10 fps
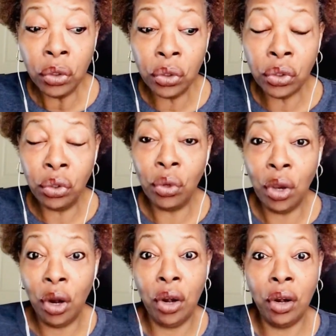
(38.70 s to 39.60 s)
to
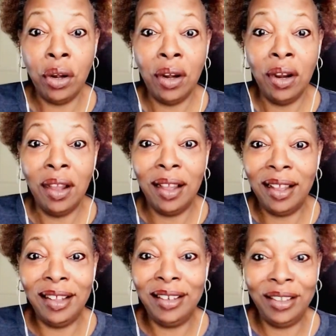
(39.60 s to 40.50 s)
her
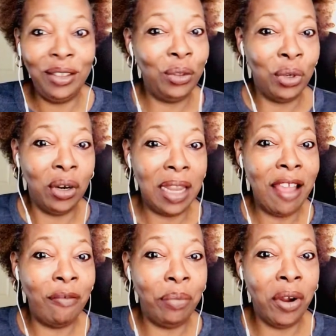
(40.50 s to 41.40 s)
do her
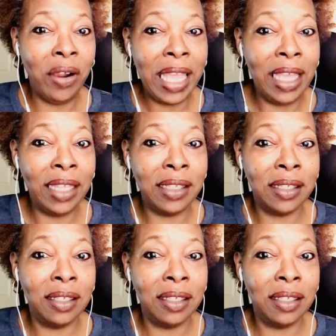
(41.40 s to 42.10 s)
live broadcast,